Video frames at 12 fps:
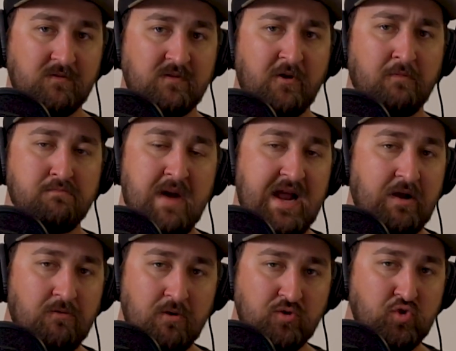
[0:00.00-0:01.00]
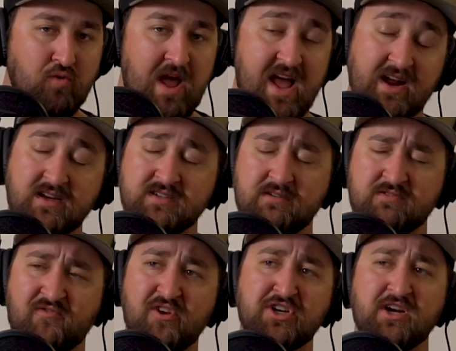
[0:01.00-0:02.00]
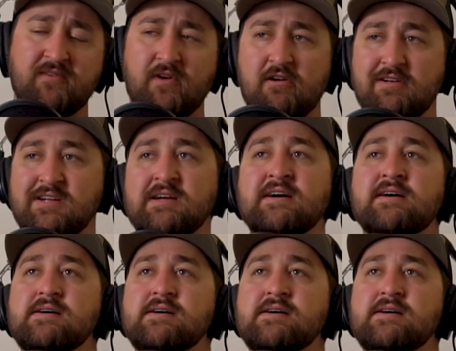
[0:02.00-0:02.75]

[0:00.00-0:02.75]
little micro drag, because I was fishing a very